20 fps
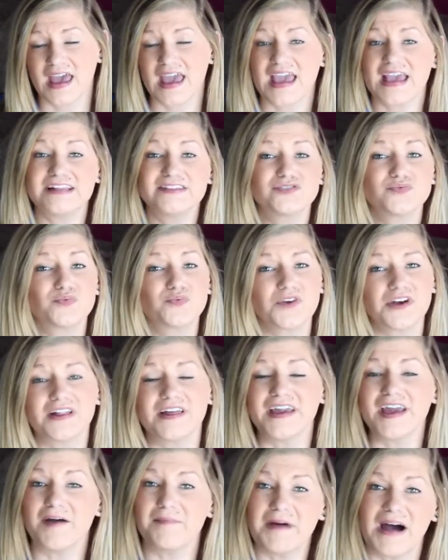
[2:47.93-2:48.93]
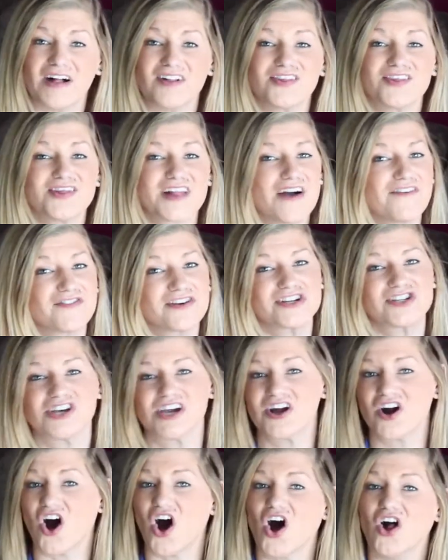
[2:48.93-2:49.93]
It's really about
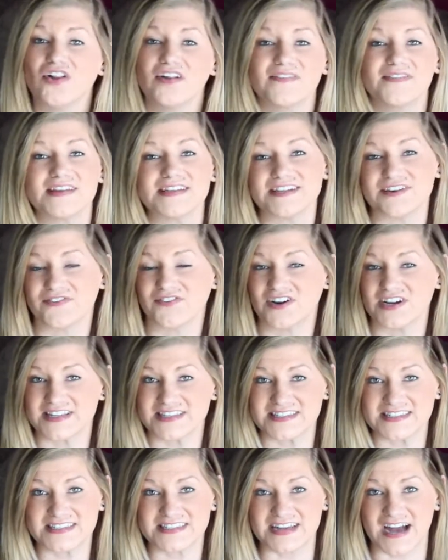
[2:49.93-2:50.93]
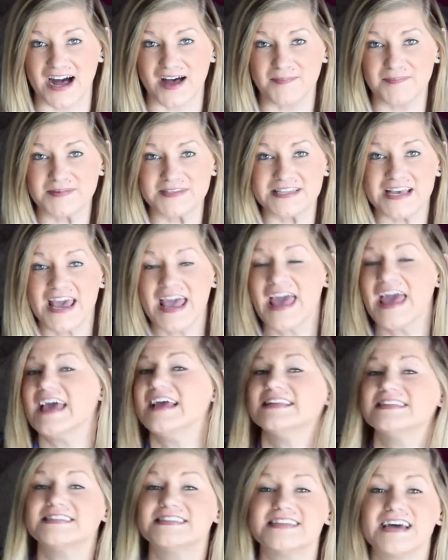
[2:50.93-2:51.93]
leveraging all of the different steps
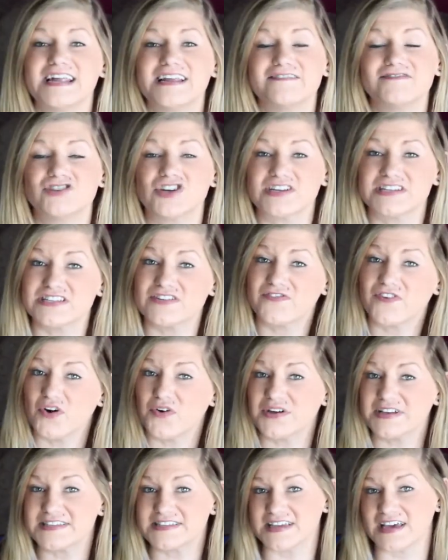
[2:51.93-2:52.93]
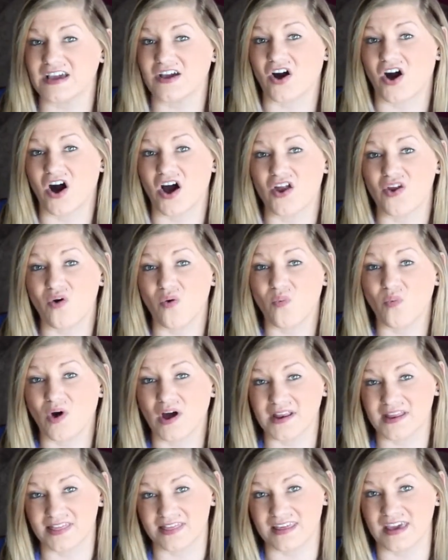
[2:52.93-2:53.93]
instead of just focusing on
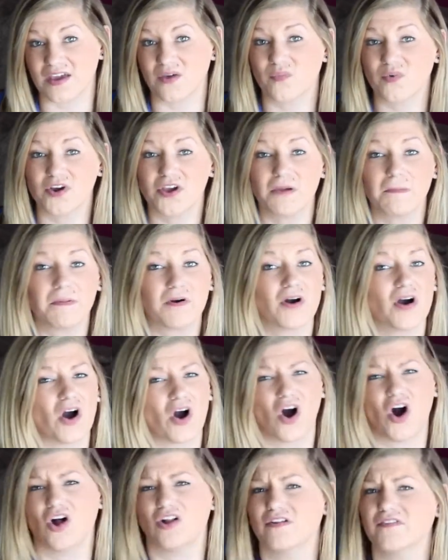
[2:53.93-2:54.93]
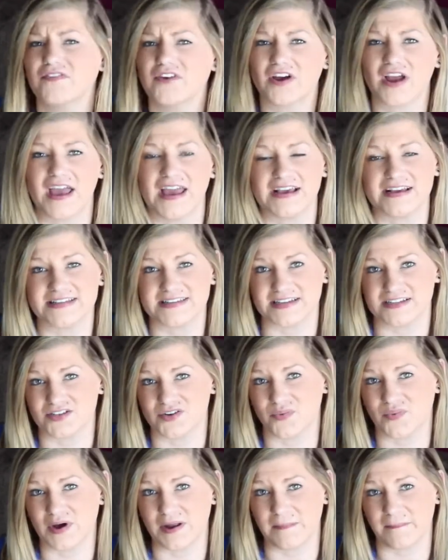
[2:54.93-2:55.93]
one thing where you put all of your eggs
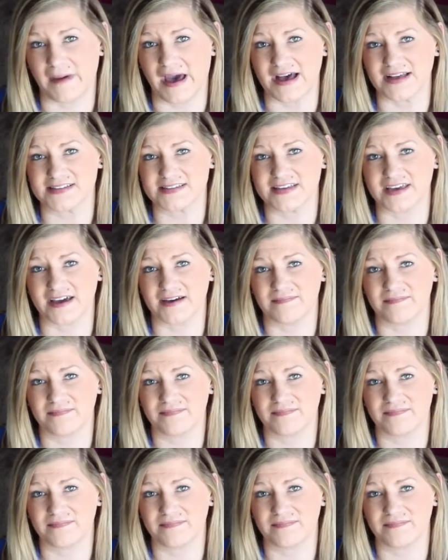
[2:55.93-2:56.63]
into one basket.